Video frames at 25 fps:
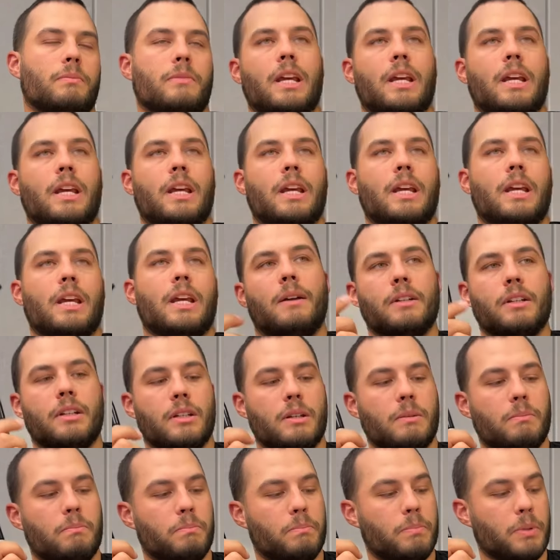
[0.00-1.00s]
Now, I'm
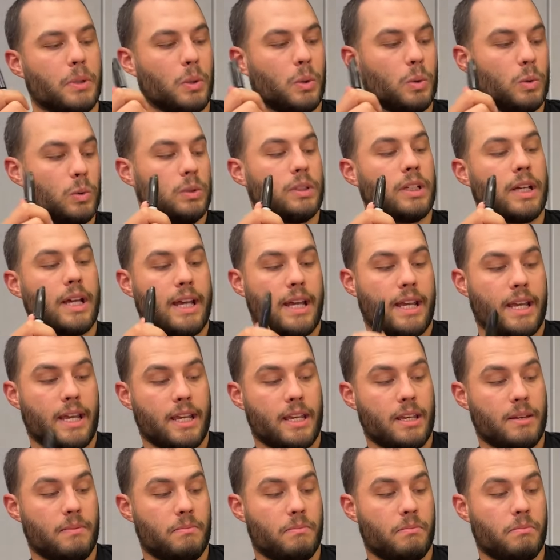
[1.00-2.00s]
going to build
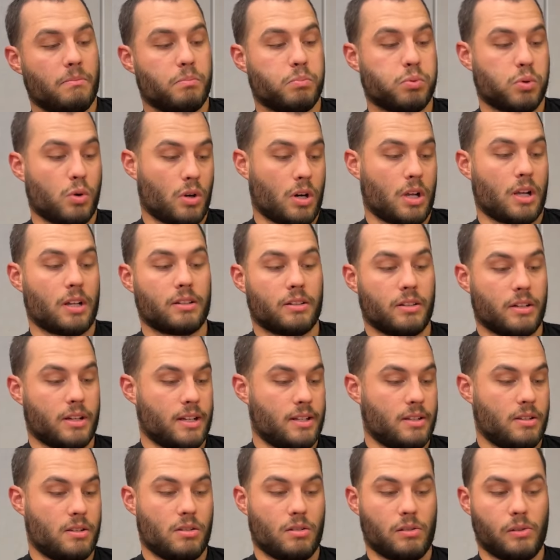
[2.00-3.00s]
a
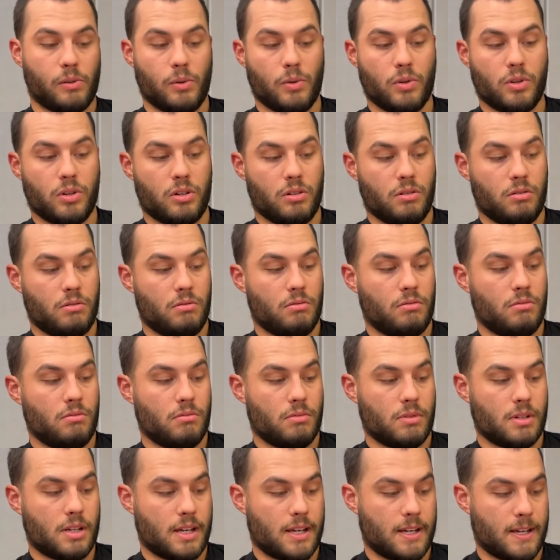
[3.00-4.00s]
productized solution
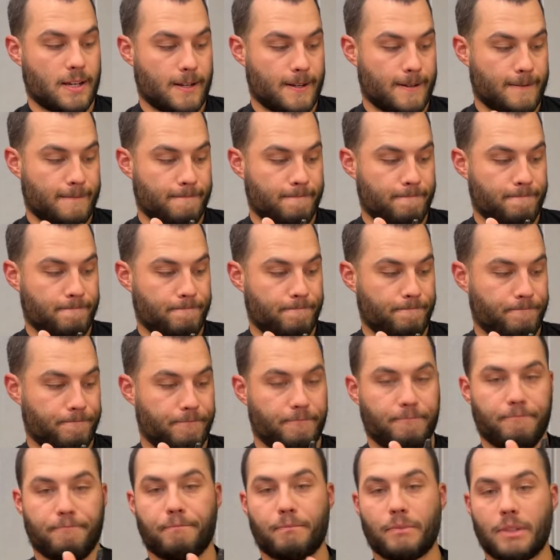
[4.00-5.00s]

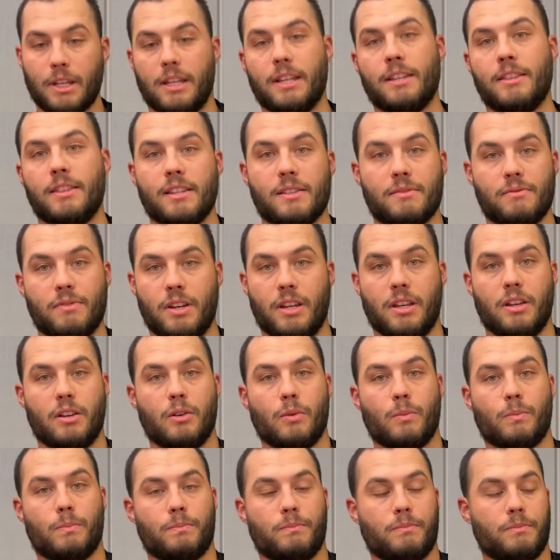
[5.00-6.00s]
in this
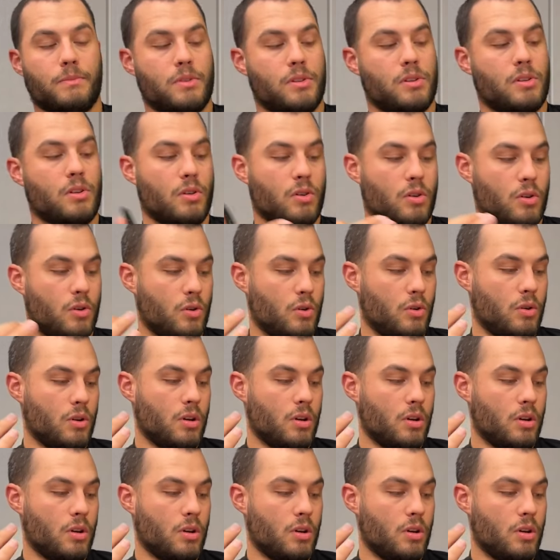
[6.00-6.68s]
video. So,